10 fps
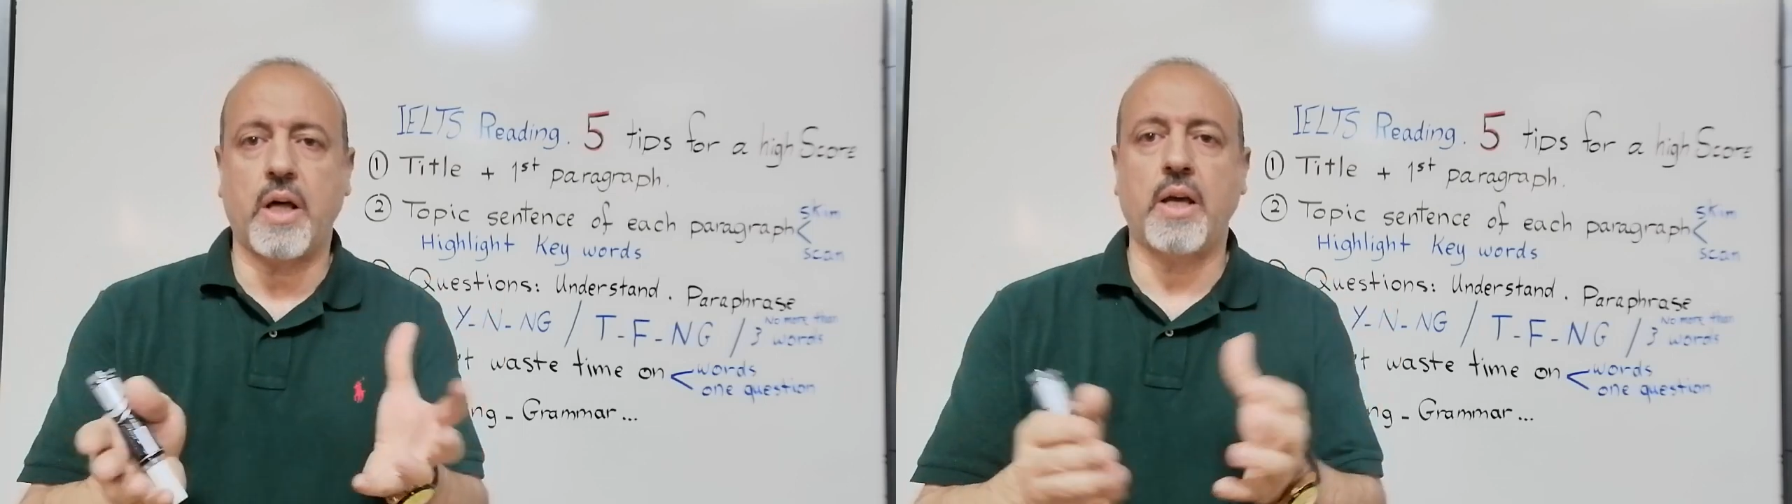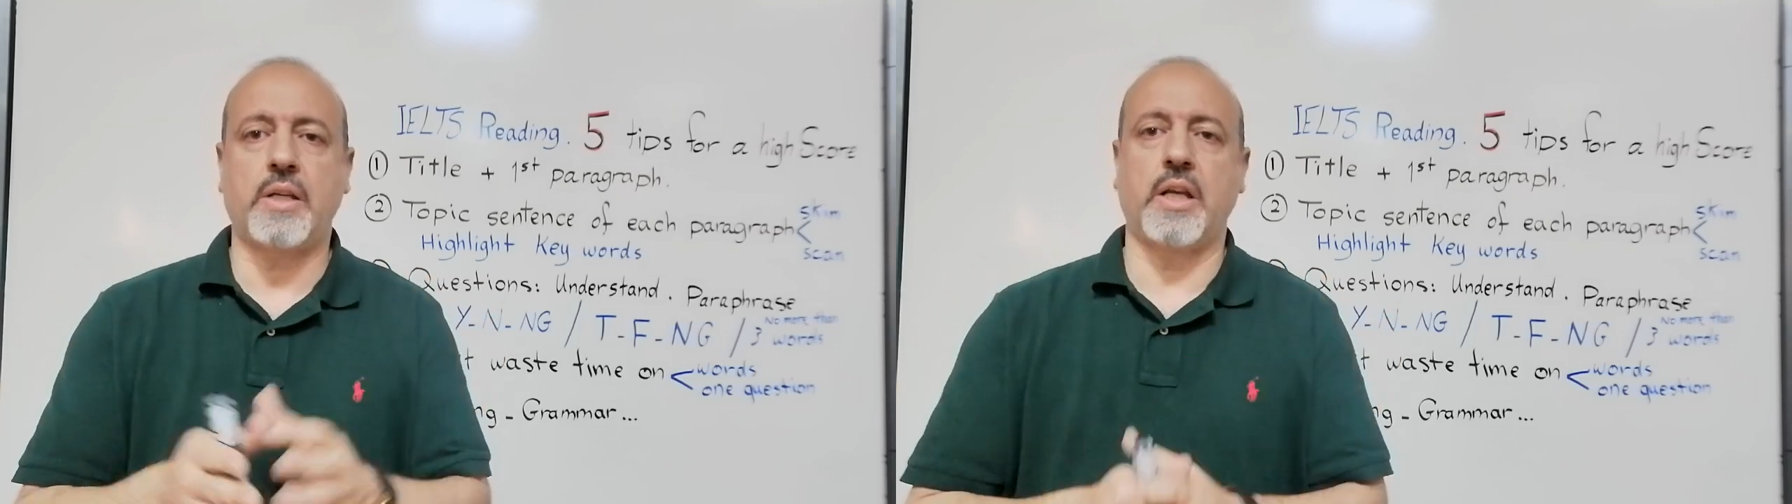
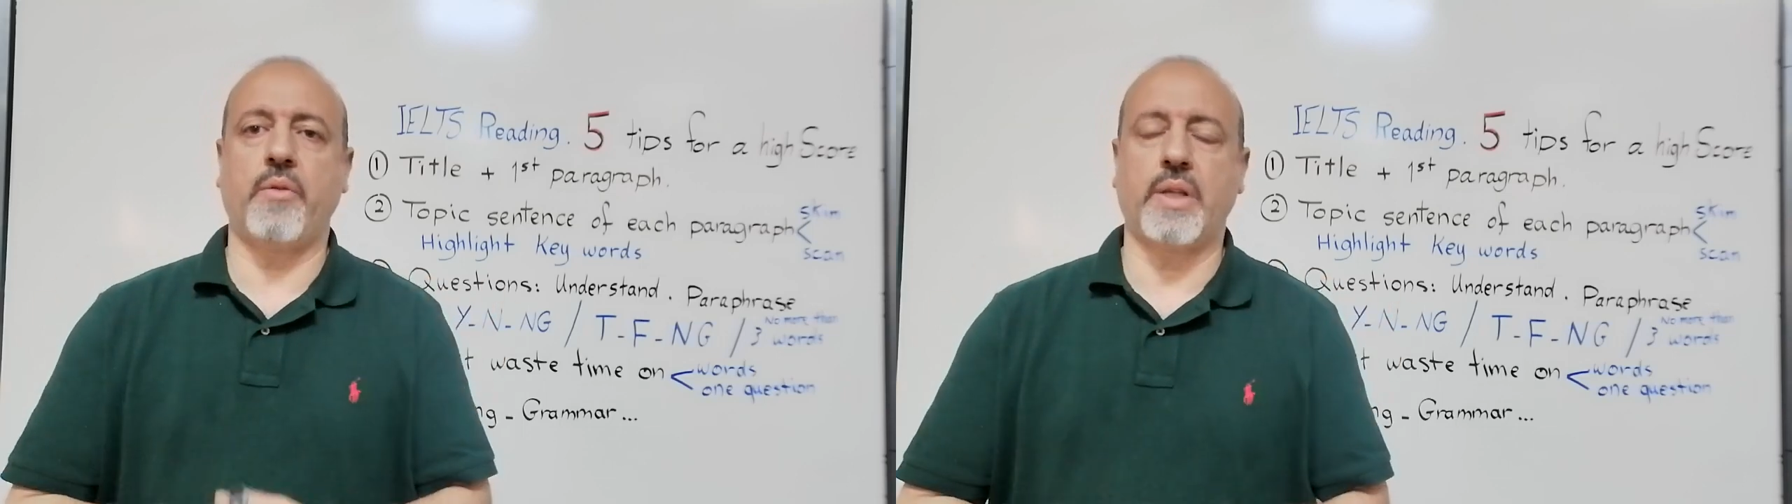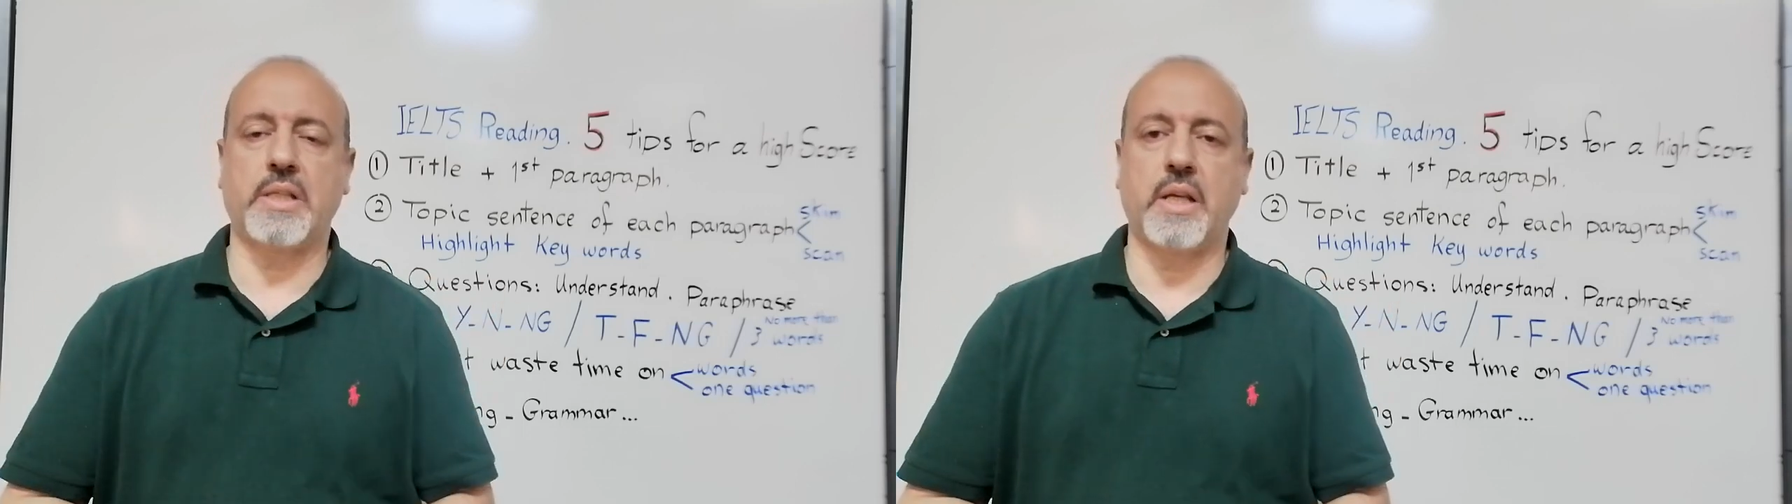idea of
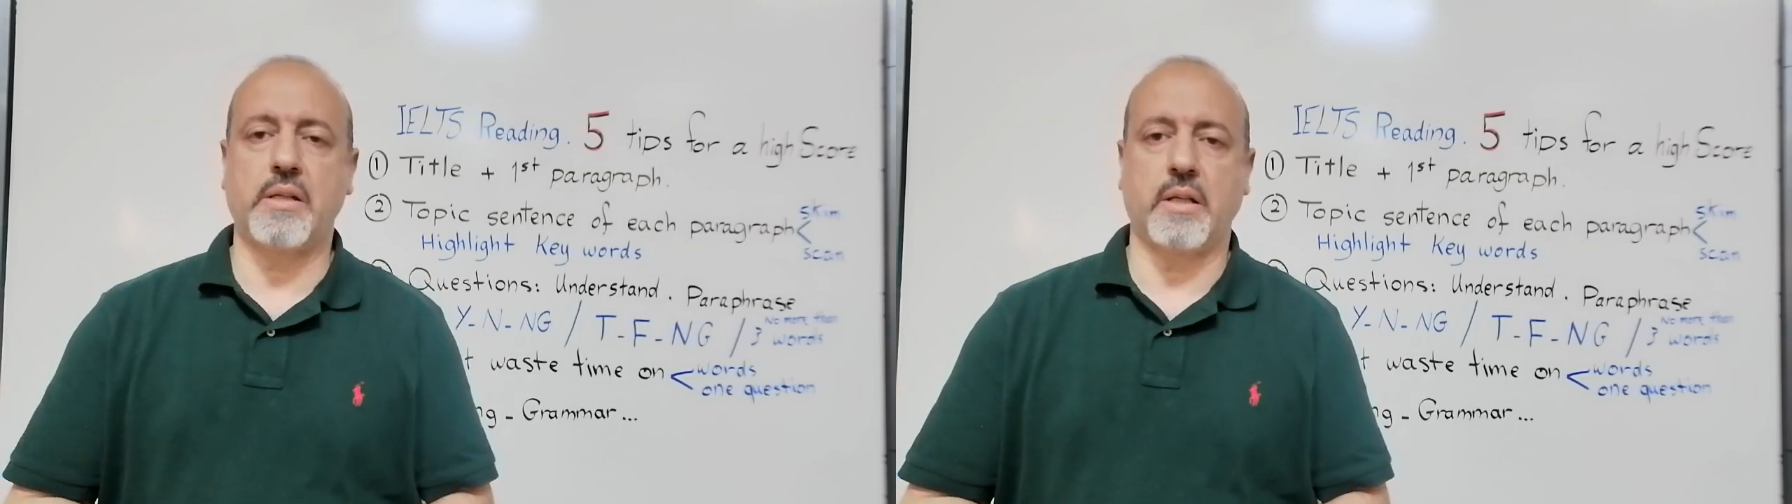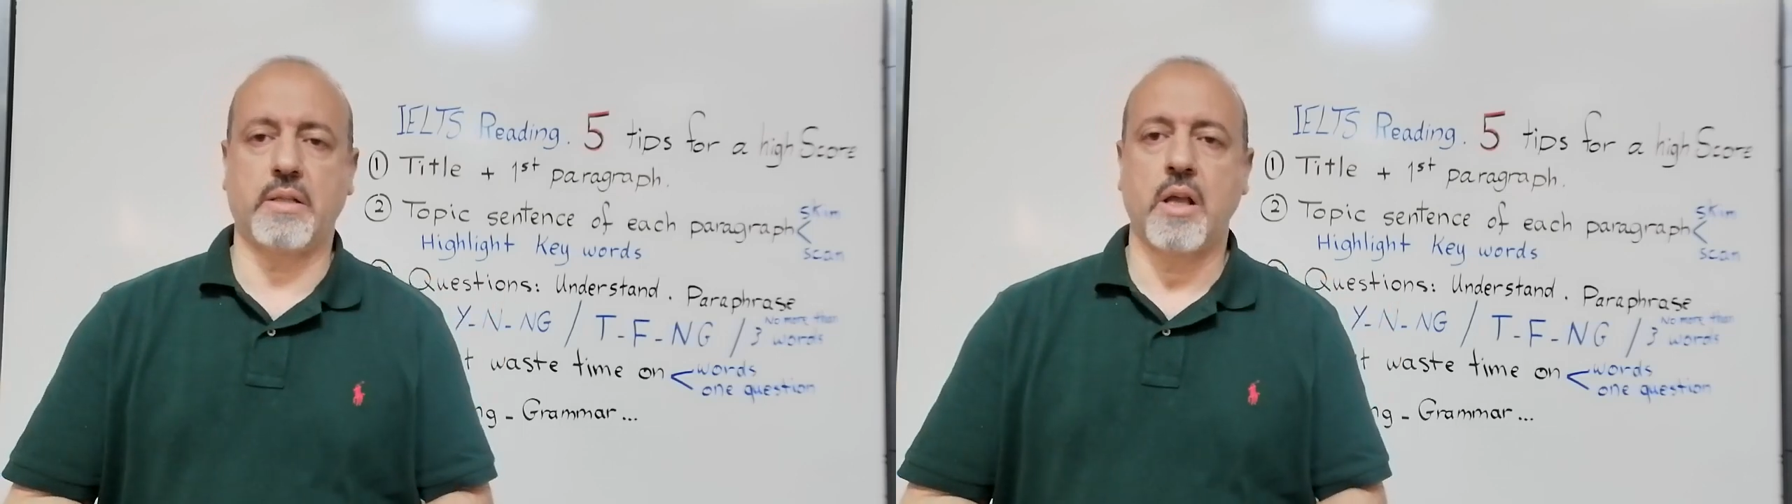the
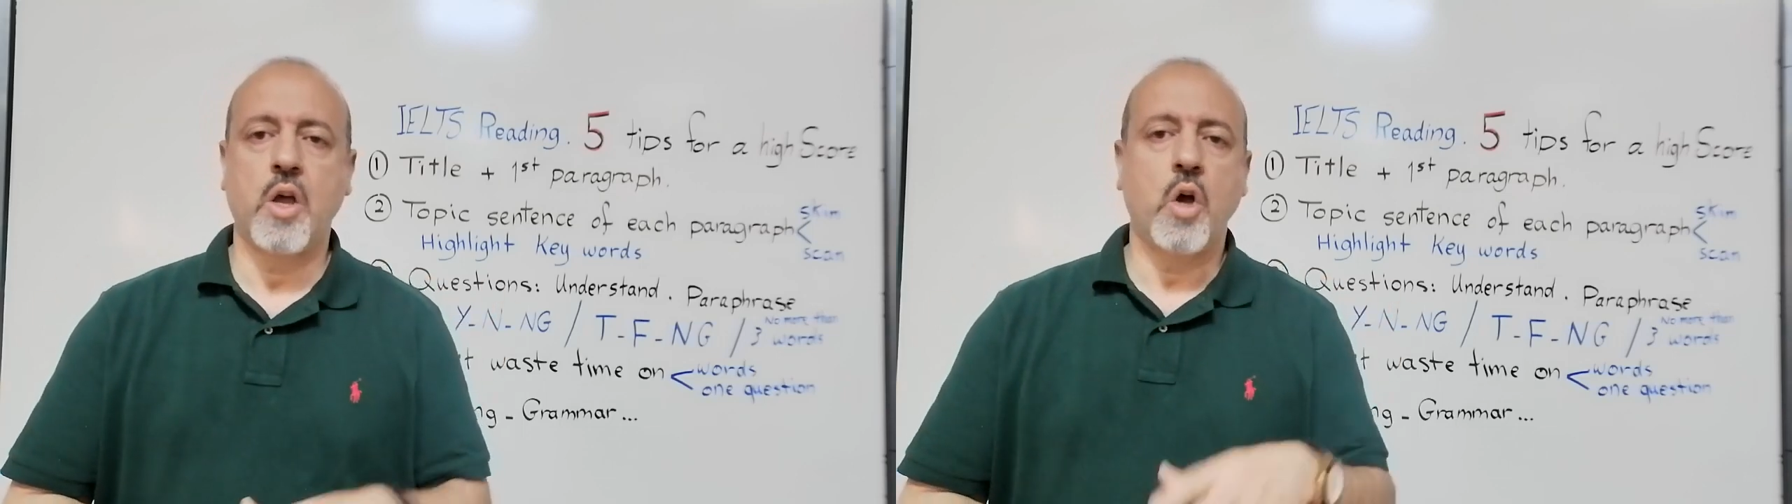sentence,